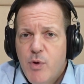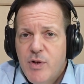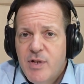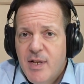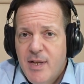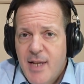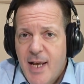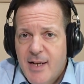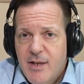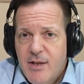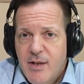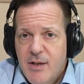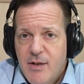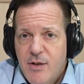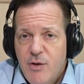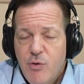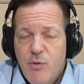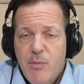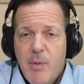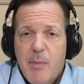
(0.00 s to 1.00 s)
was elected,
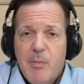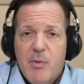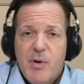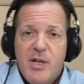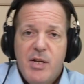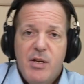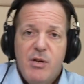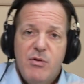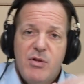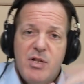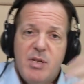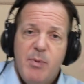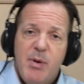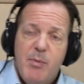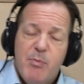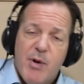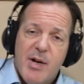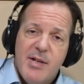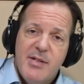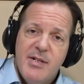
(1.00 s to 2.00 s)
you remember he used to
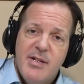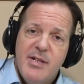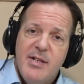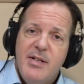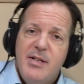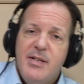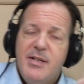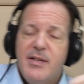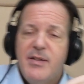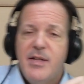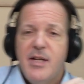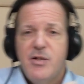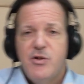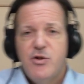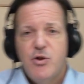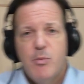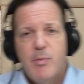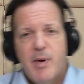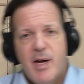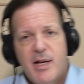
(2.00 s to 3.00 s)
be president, and then
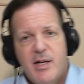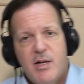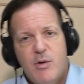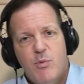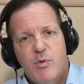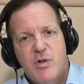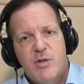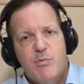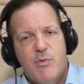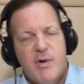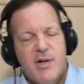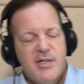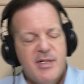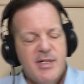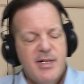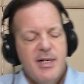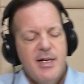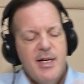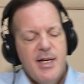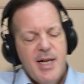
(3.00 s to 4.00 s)
Joe Biden was
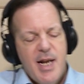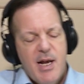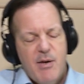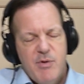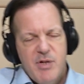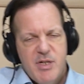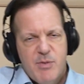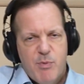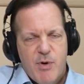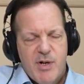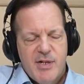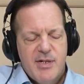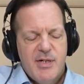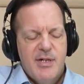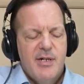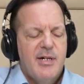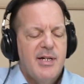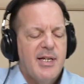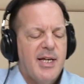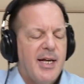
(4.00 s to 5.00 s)
president, and now he's
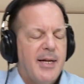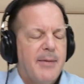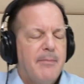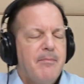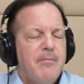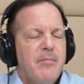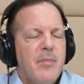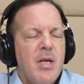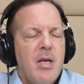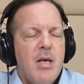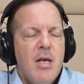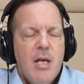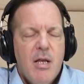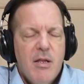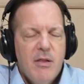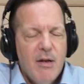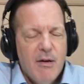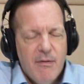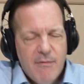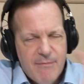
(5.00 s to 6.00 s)
president again.
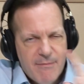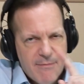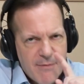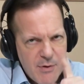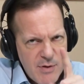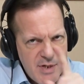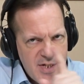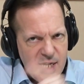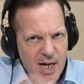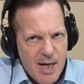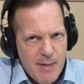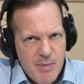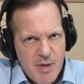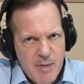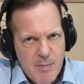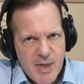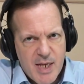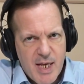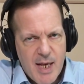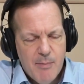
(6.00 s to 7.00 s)
The first time
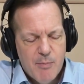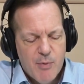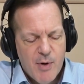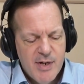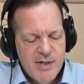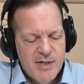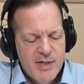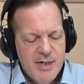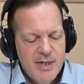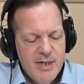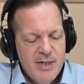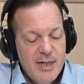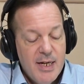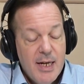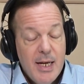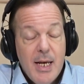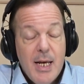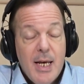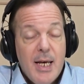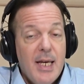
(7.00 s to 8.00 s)
he became president,
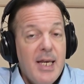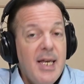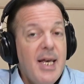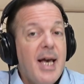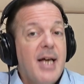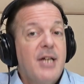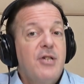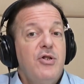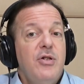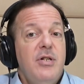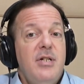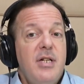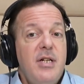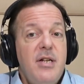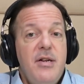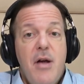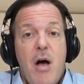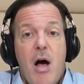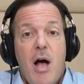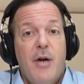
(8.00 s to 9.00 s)
he actually
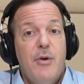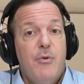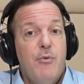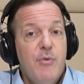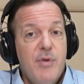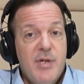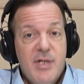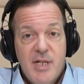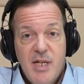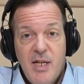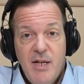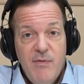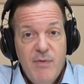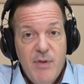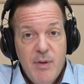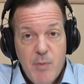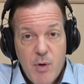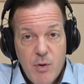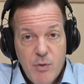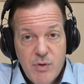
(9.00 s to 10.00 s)
did not
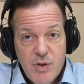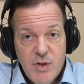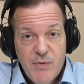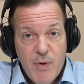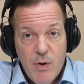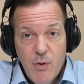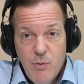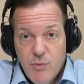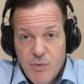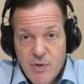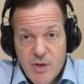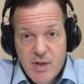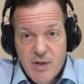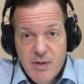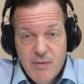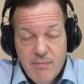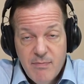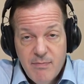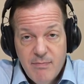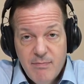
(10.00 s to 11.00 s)
receive the most votes.